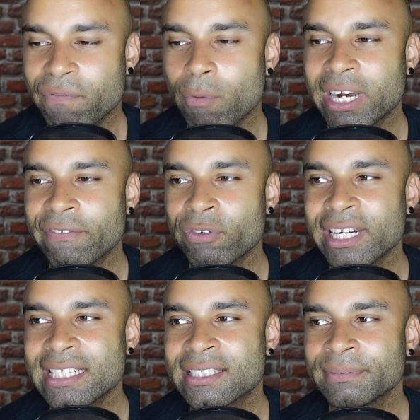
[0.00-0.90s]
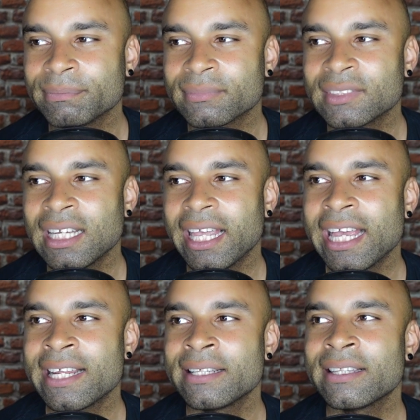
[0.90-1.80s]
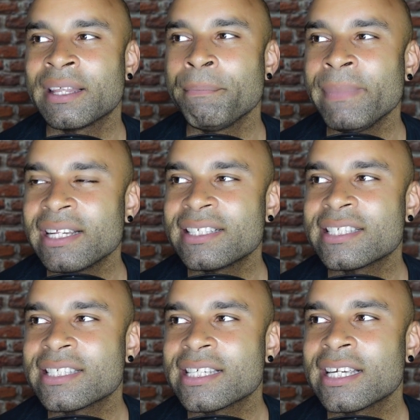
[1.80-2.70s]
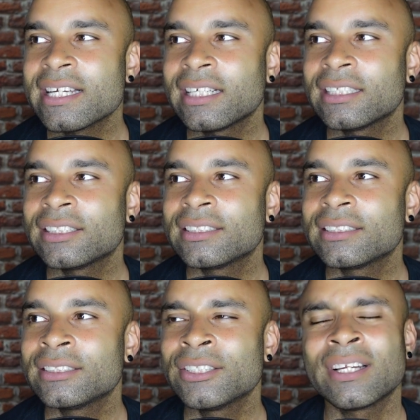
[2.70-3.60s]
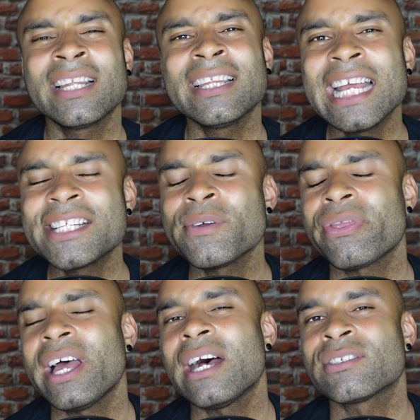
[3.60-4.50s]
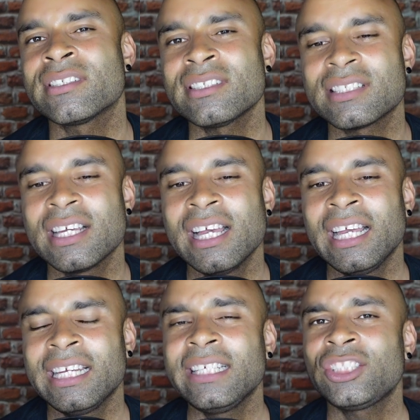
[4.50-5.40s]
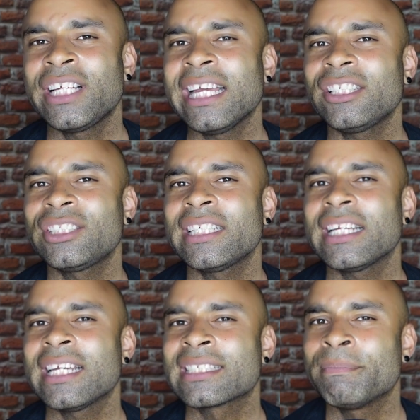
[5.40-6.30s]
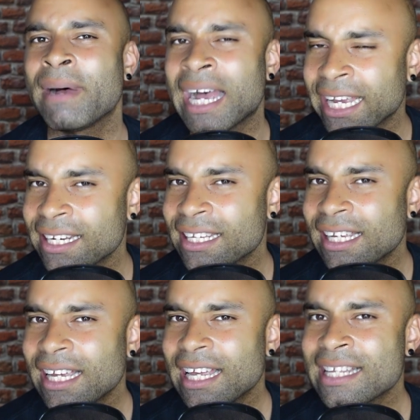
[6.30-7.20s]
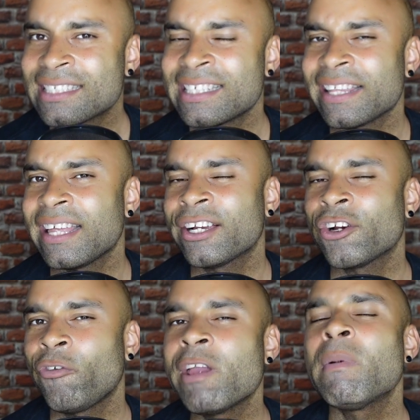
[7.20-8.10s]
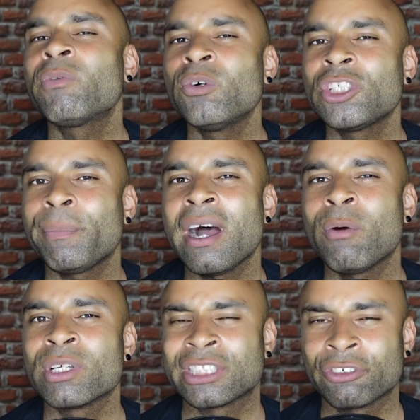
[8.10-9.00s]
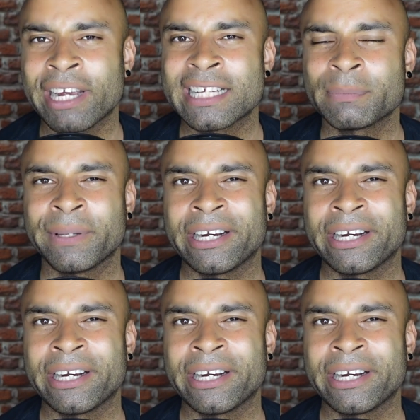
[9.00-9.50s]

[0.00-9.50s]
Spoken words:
for whatever reason, in the mid Now, in the late 2000s, he changed his mind and said that Kareem Abdul-Jabbar was the greatest